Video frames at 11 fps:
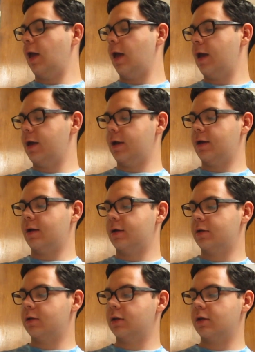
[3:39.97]

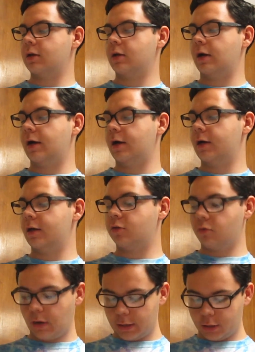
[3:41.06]
and it's
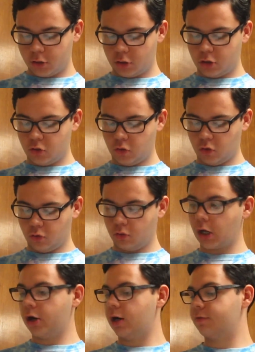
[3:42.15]
ready to
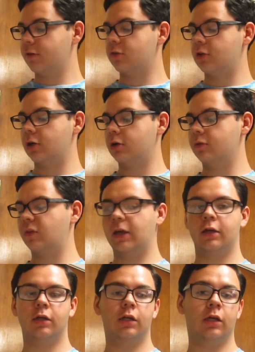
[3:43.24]
go off the stove
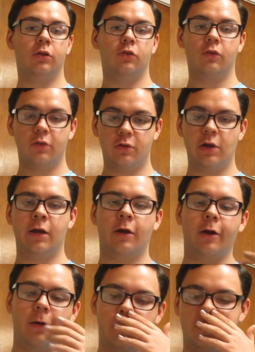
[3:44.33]
and into the
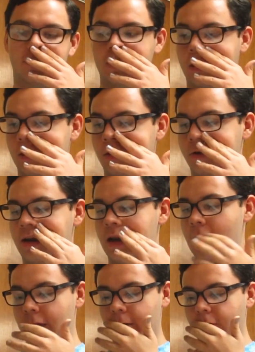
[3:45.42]
strainer. So
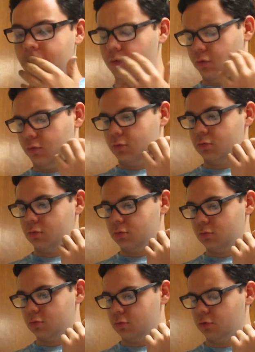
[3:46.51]
now, ooh,
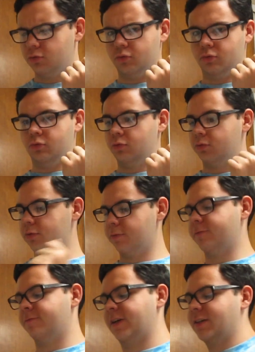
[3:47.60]
who you
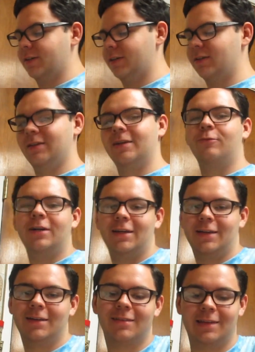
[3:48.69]
fighting? Like, what
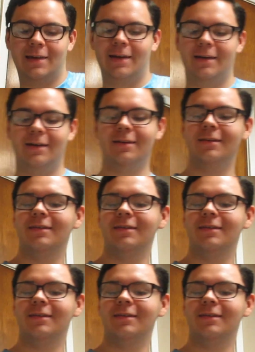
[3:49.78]
is that?